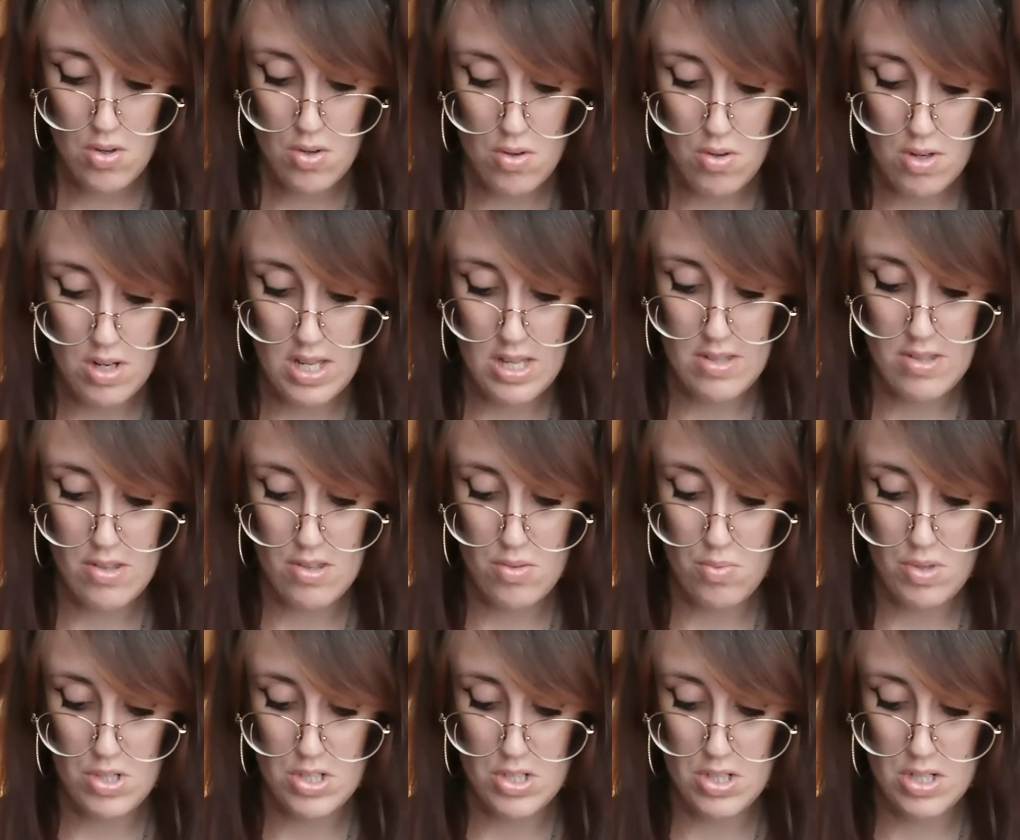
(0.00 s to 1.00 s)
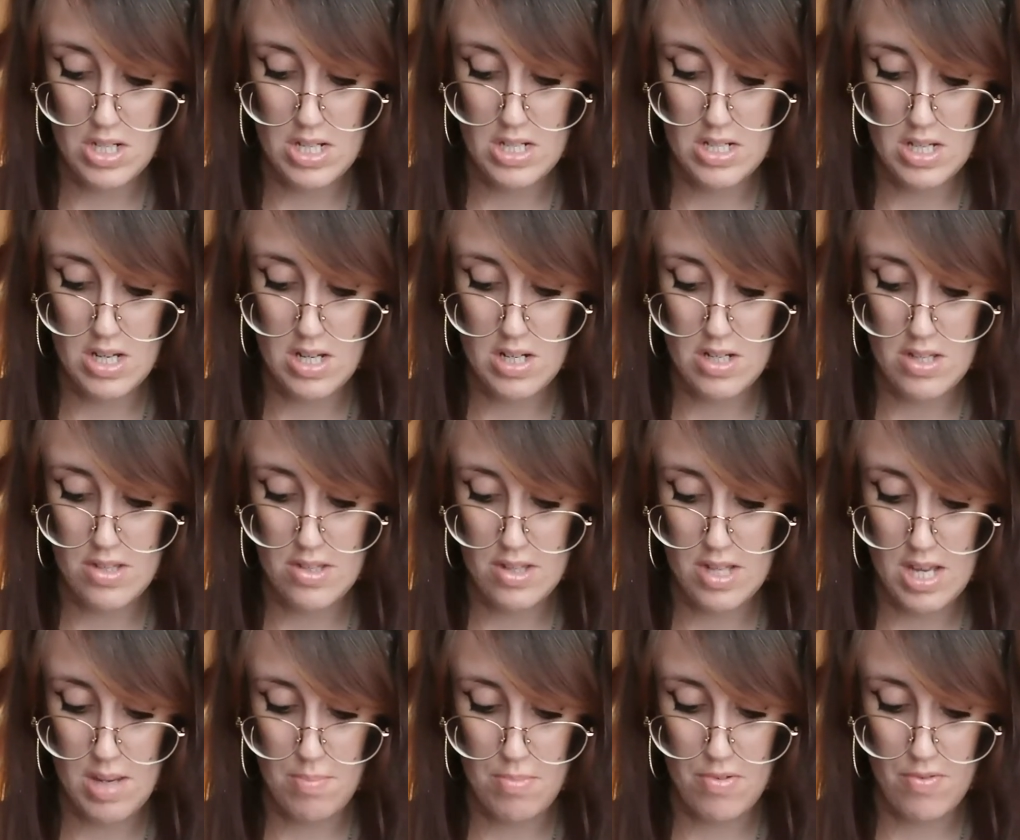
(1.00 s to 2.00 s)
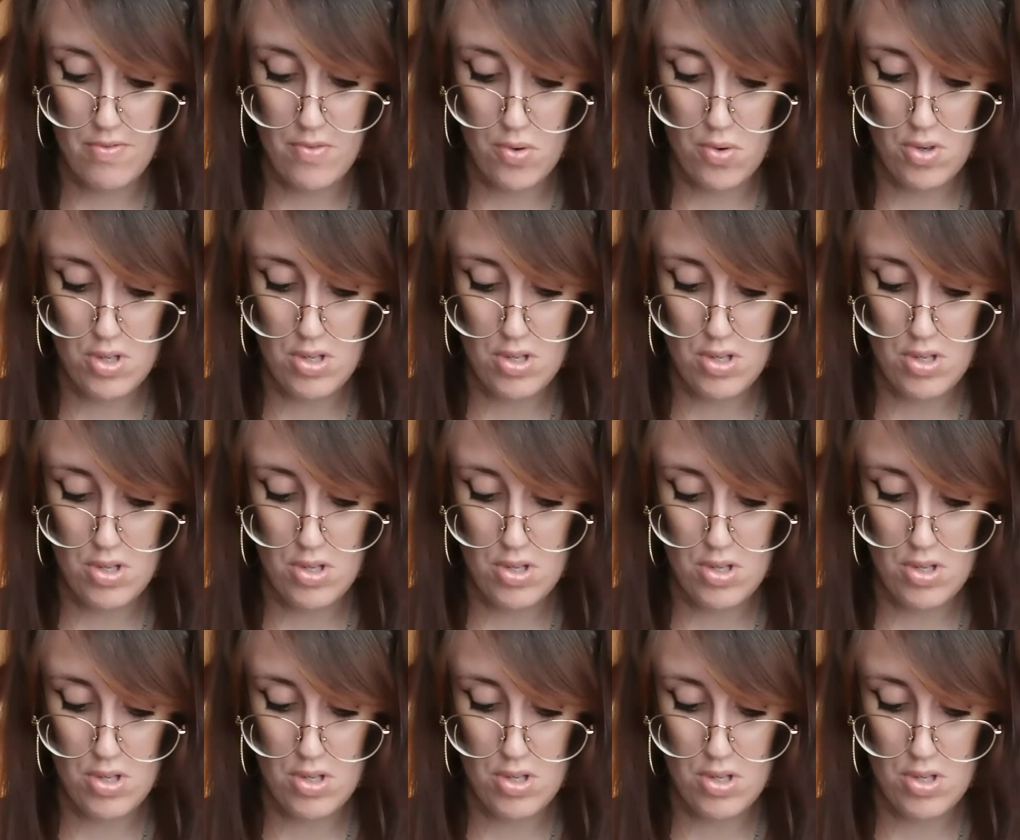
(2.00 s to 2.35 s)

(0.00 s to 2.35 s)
or lessons which you need to understand before